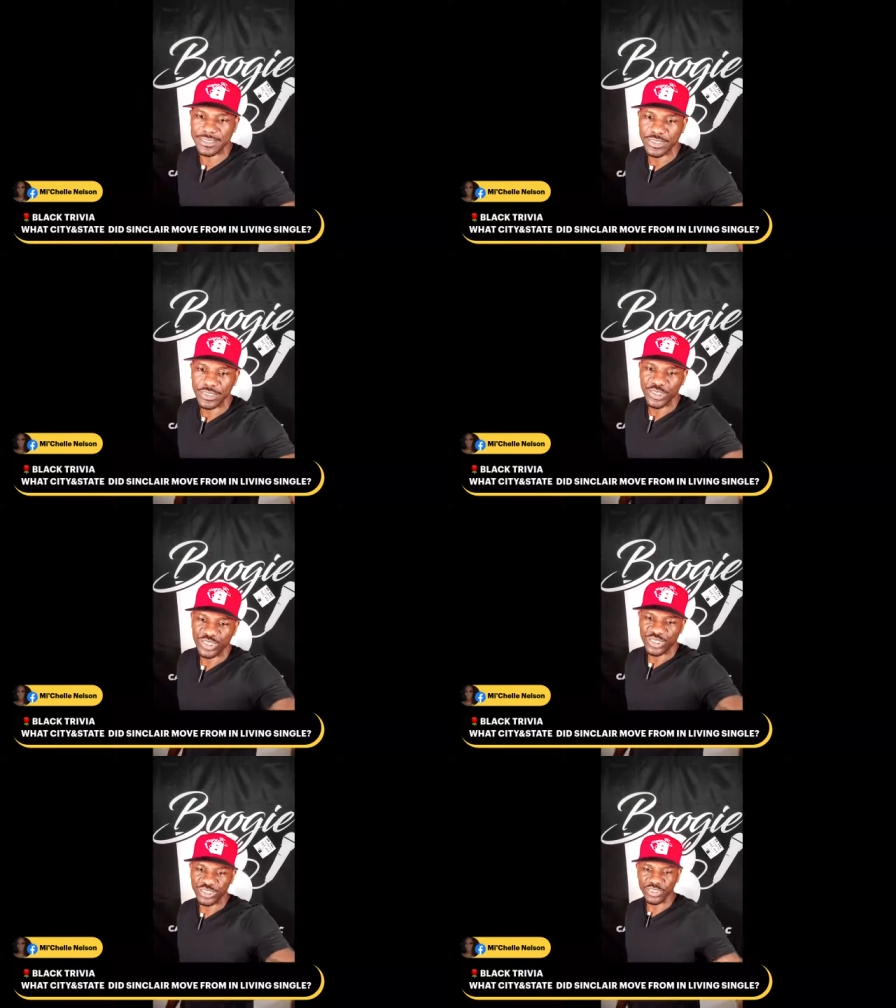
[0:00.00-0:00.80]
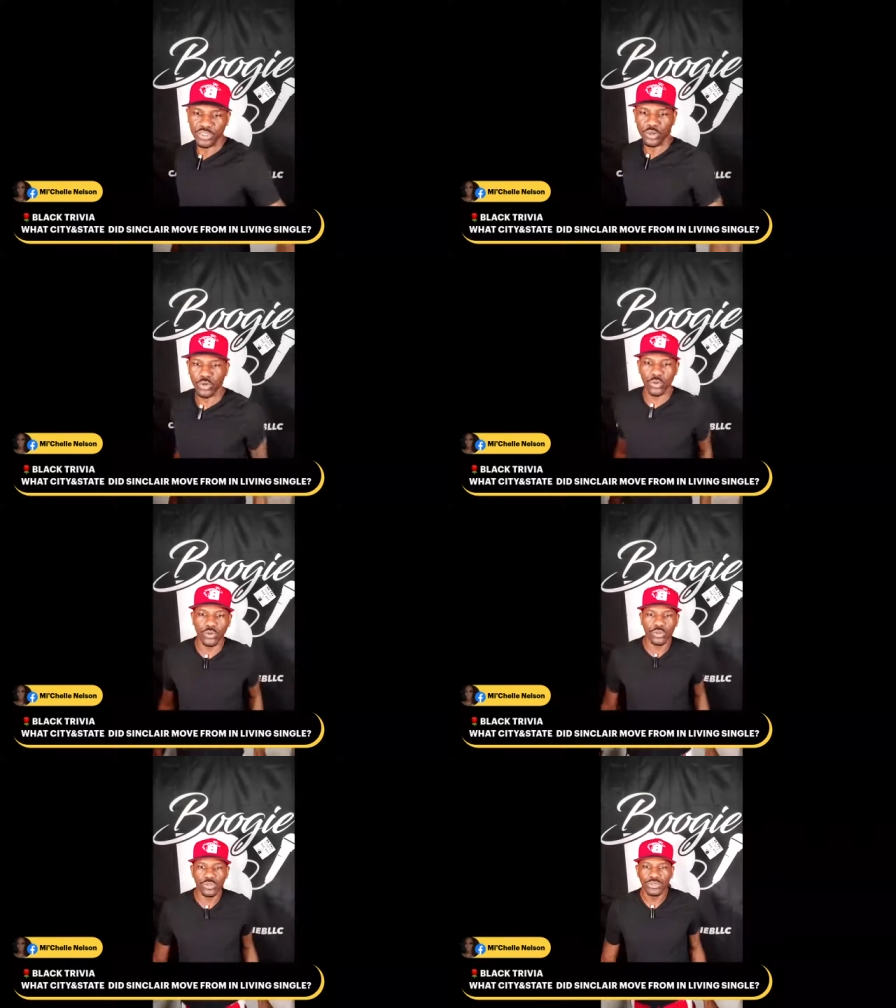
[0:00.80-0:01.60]
just guessed.
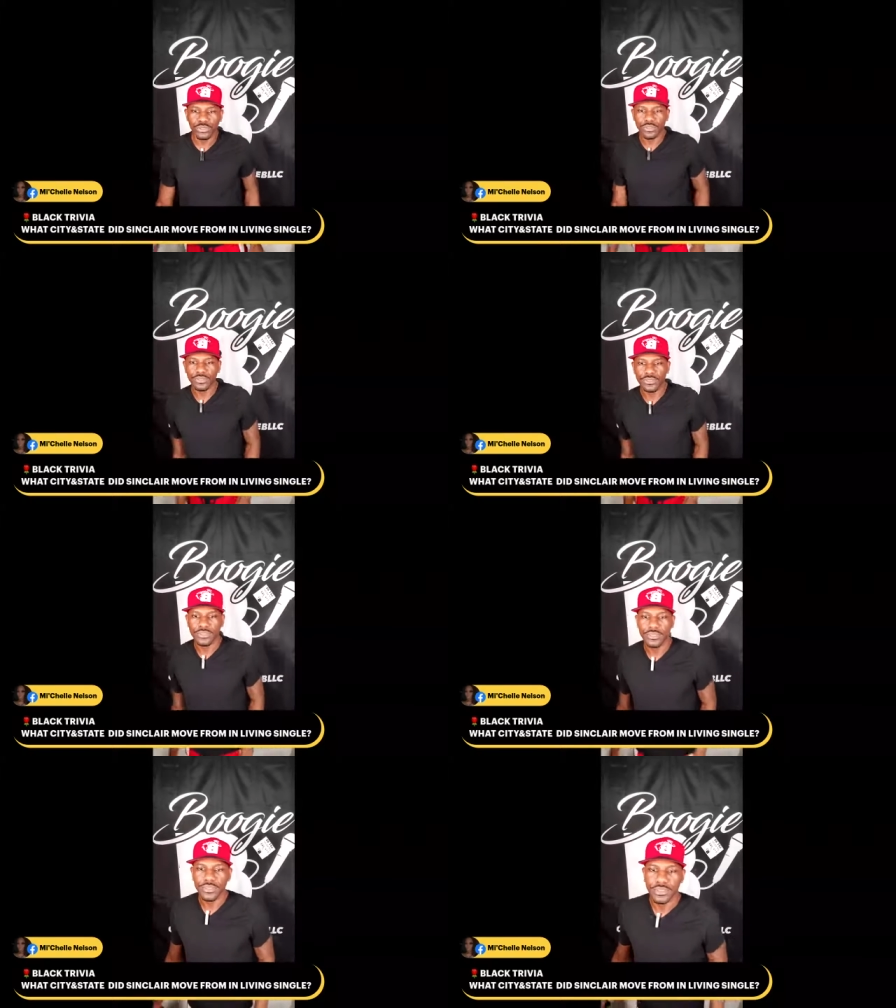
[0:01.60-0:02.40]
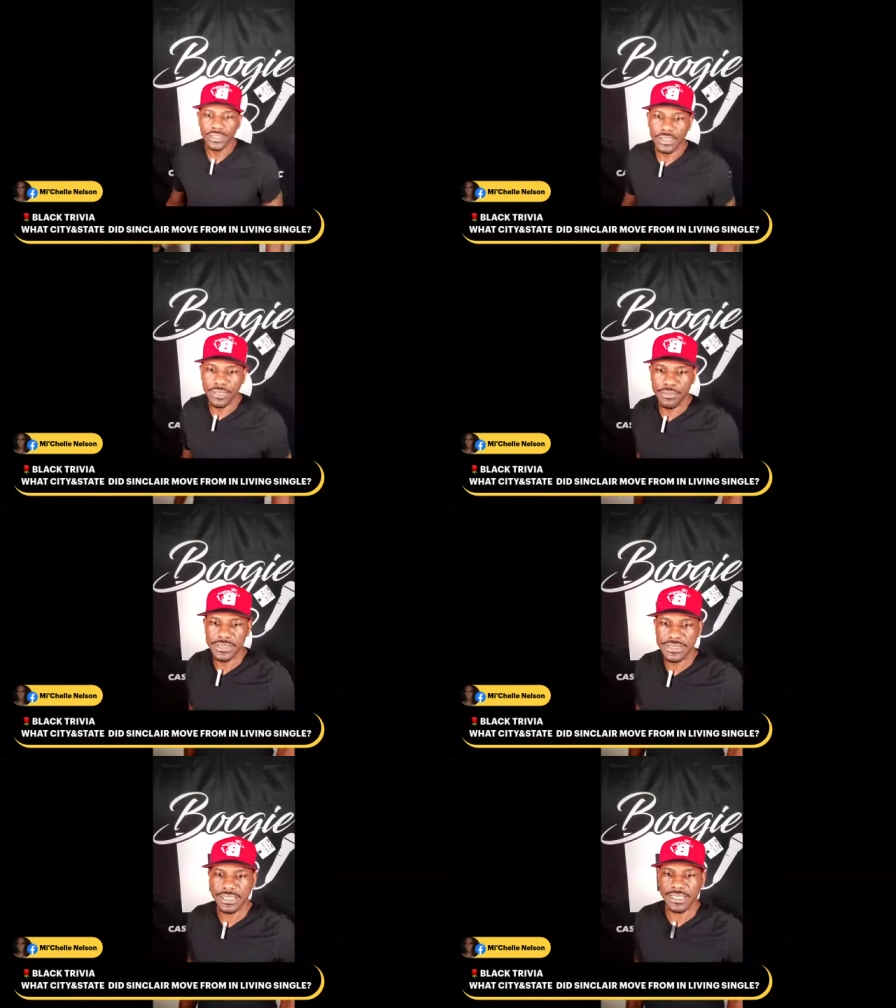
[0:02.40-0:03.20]
No. Let
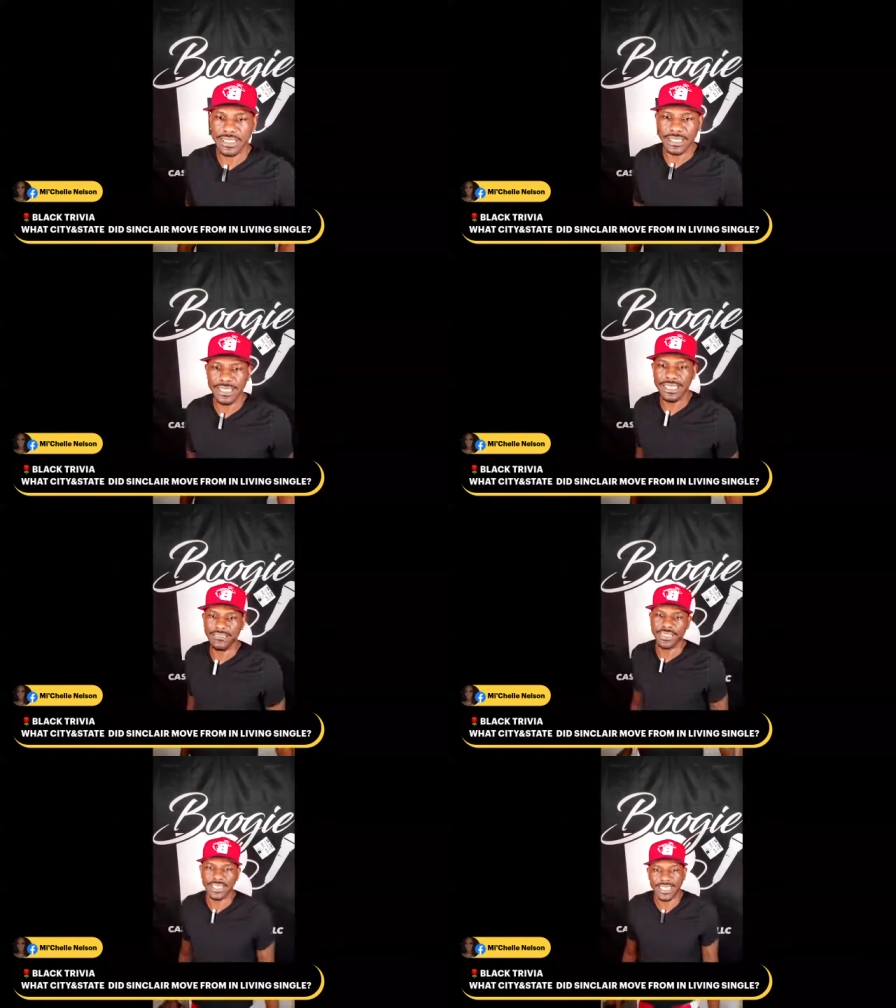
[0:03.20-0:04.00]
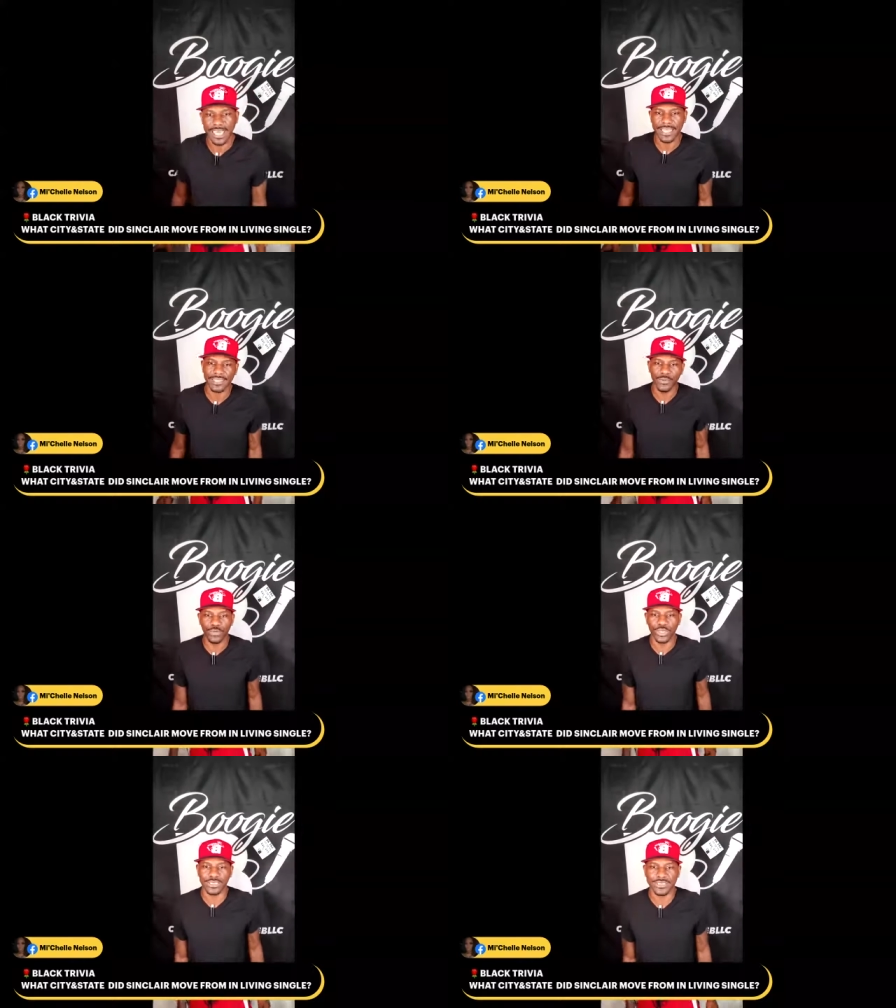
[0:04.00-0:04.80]
me see. Cleveland Kathy
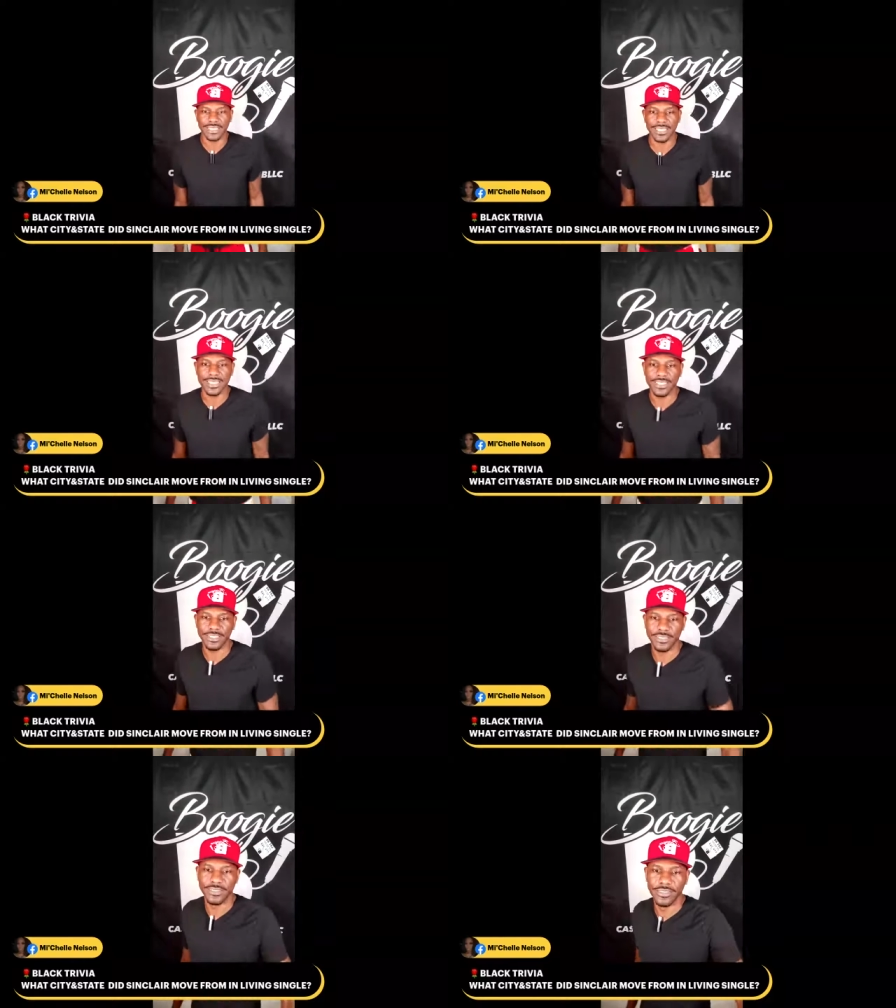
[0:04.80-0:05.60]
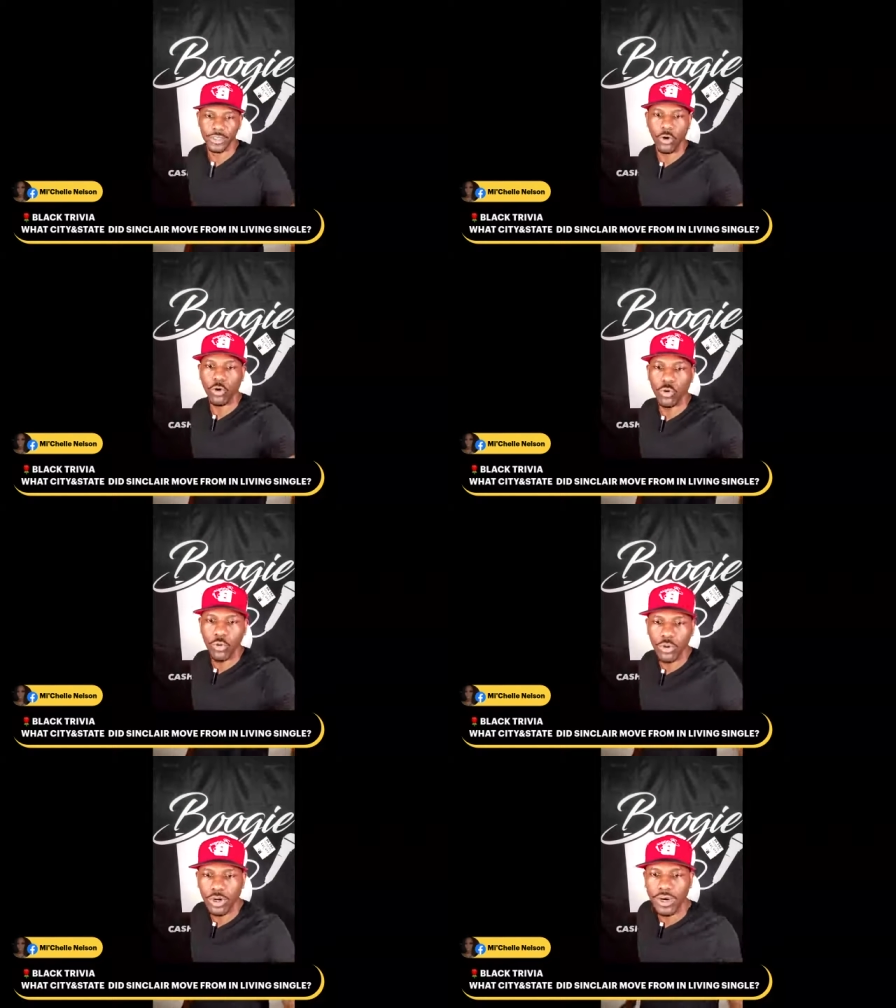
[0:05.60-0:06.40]
would have said no.